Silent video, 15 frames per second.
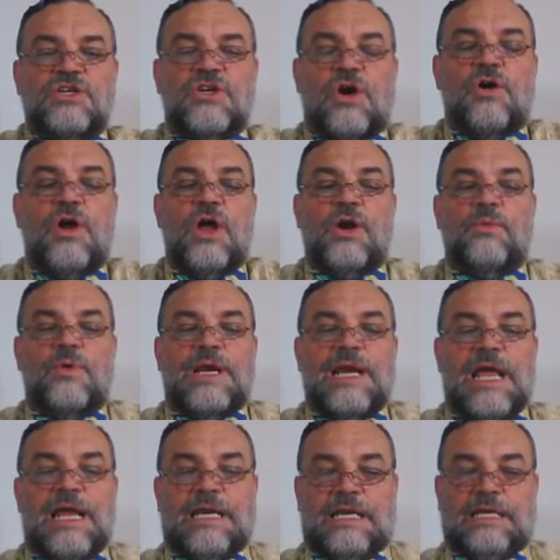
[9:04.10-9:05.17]
are
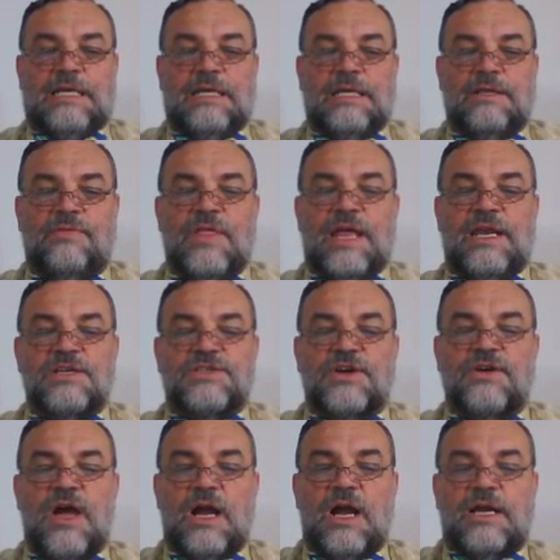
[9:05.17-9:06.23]
unrelated. That is,
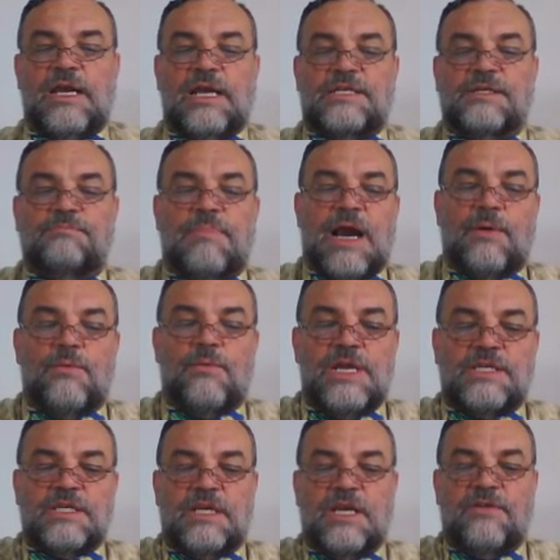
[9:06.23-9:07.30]
they're not connected by
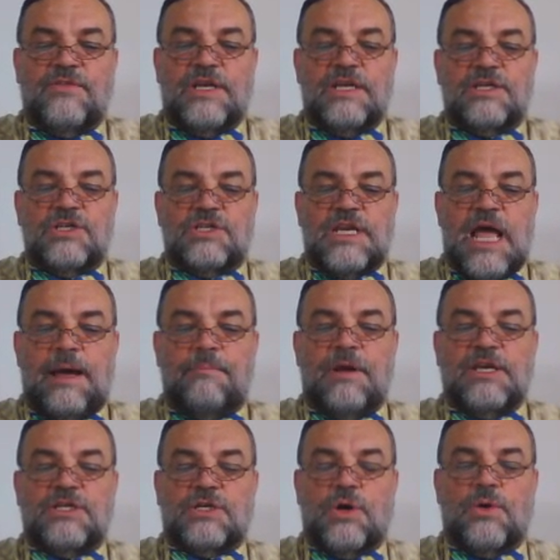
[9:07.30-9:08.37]
reason of an
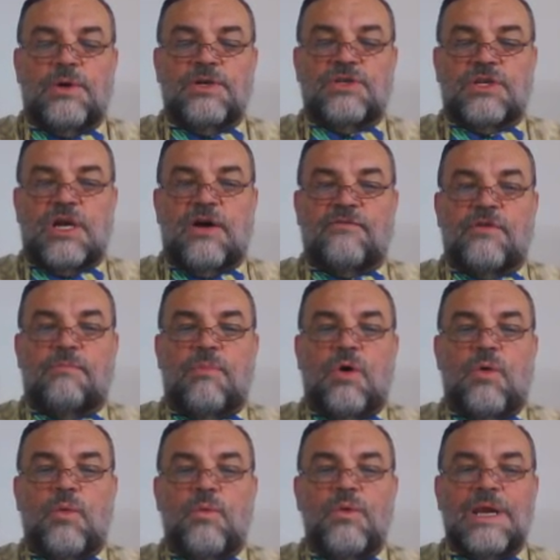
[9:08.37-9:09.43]
established or
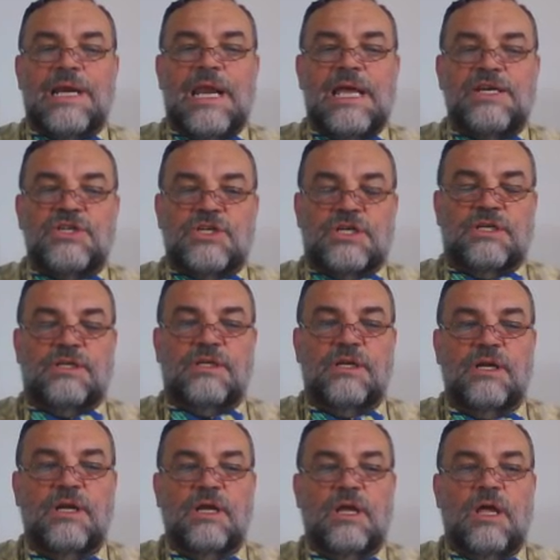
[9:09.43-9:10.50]
discoverable relation.
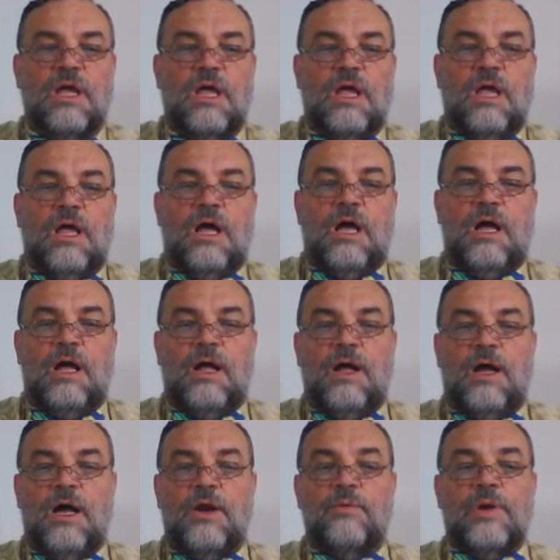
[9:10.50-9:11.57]

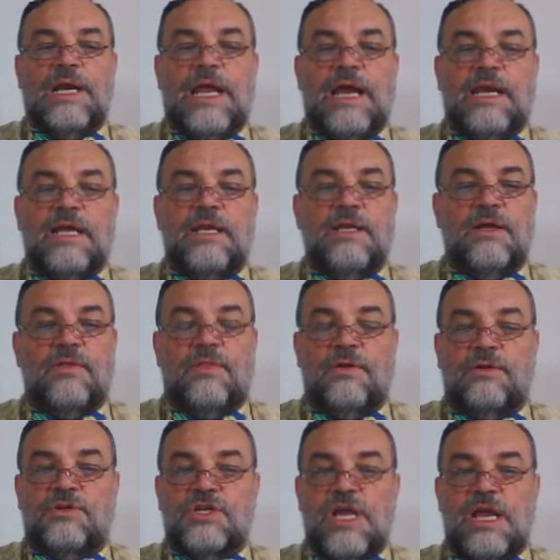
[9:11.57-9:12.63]
Unrelated,
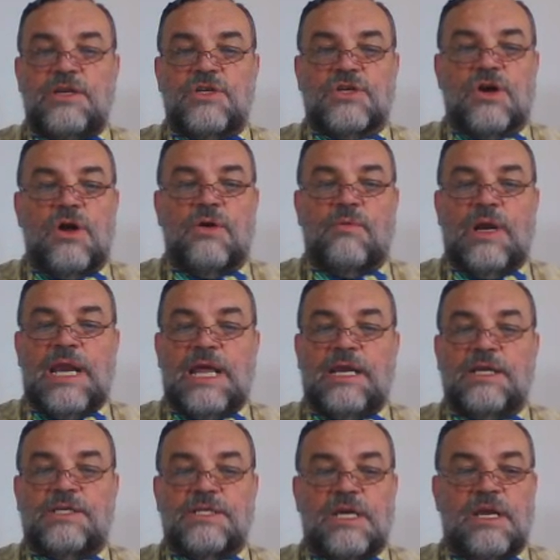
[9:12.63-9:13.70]
the changes are
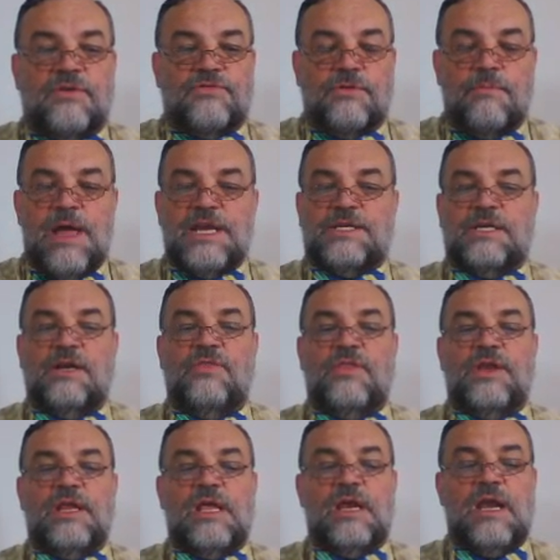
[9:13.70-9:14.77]
unrelated to information in the
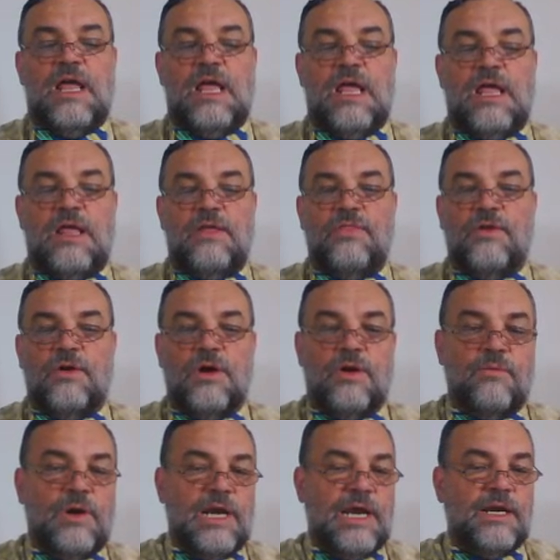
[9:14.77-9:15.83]
DNA, they're
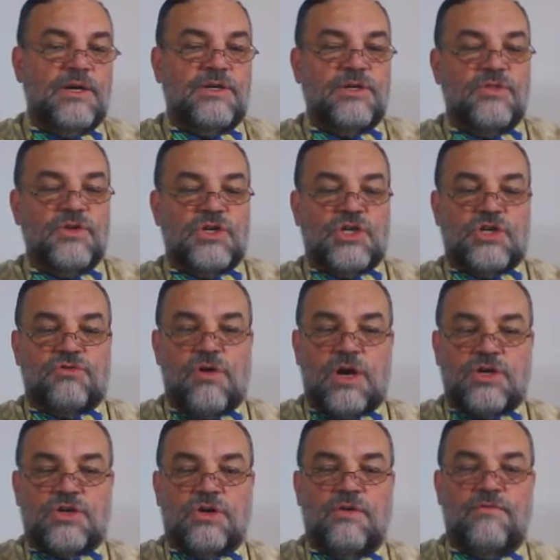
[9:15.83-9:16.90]
unrelated to the
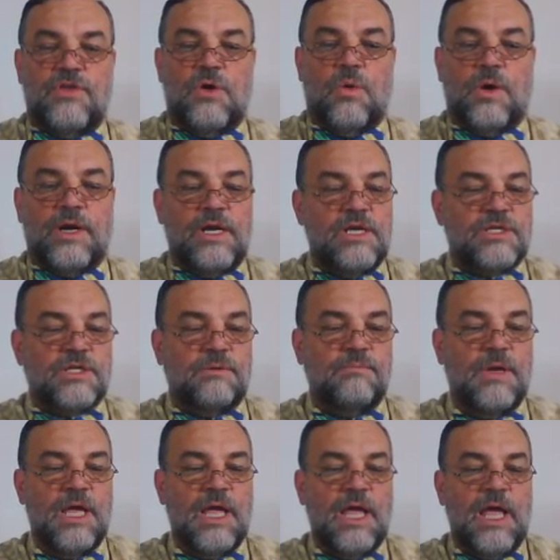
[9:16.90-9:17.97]
structure of the
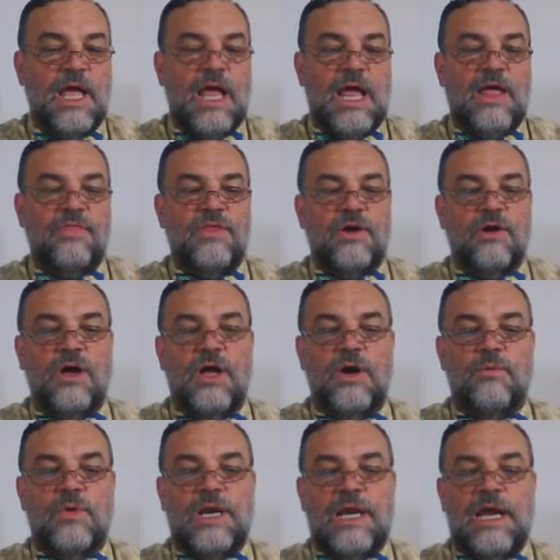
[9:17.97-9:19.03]
organism, and they're
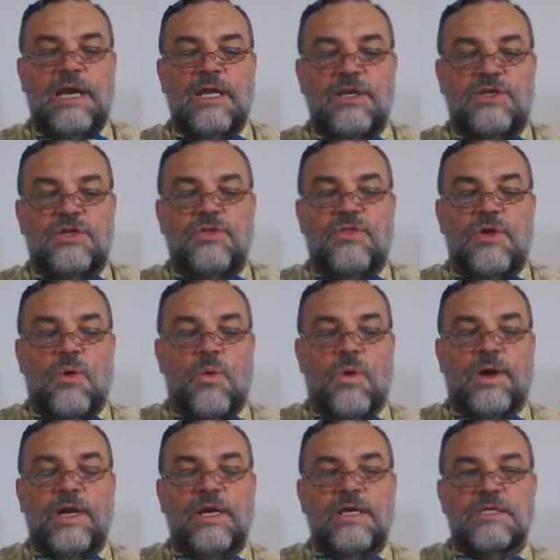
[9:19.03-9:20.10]
unrelated to the
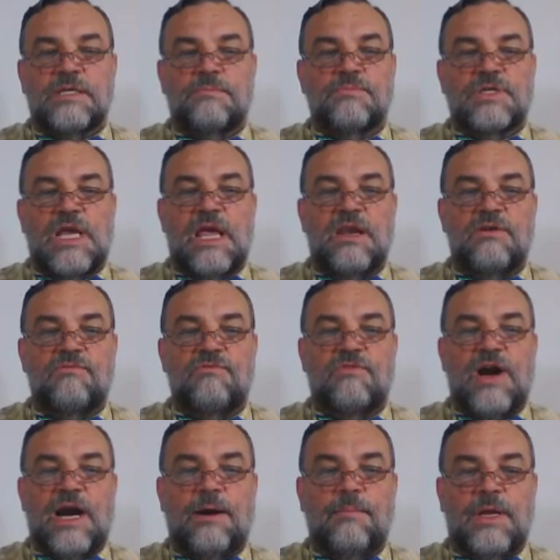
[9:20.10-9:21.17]
organism's
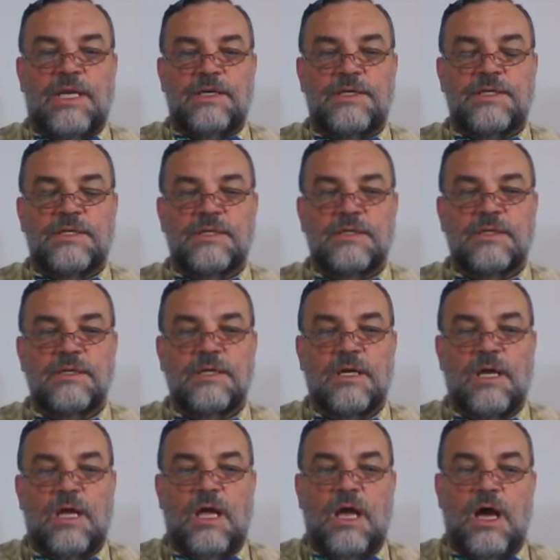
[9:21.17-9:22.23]
environment.
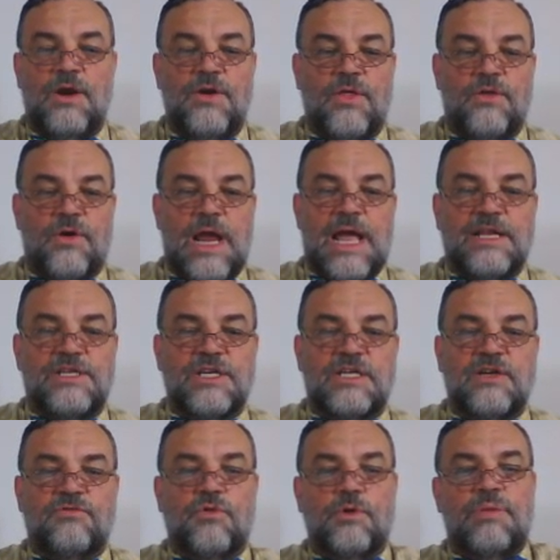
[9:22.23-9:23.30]
Another
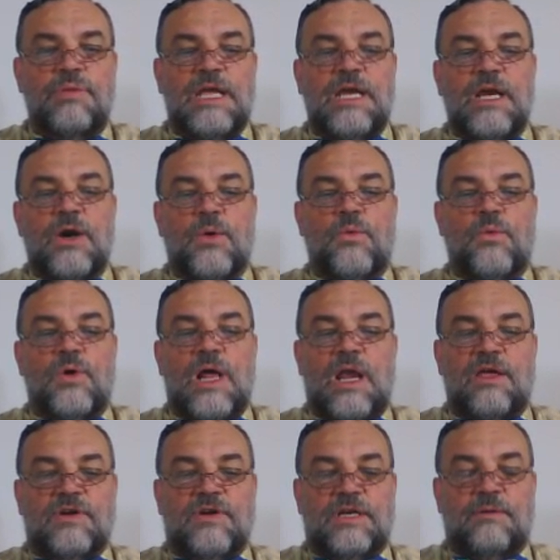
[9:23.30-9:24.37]
adjective would be
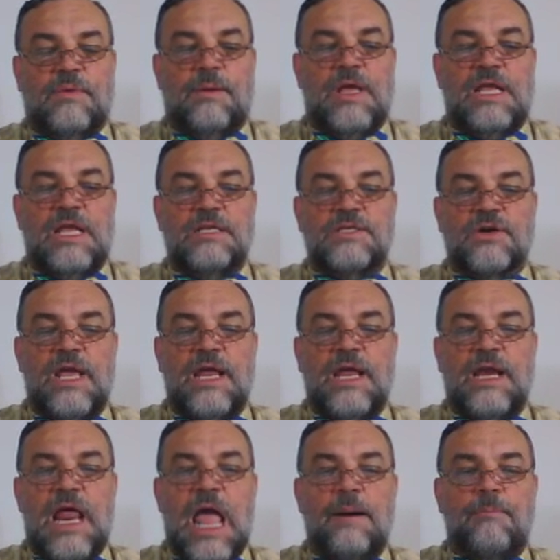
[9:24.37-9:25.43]
irrelevant. That means they're
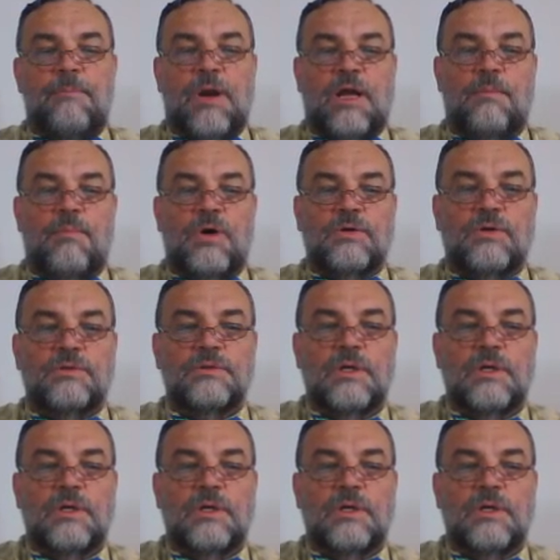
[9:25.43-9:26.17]
inapplicable.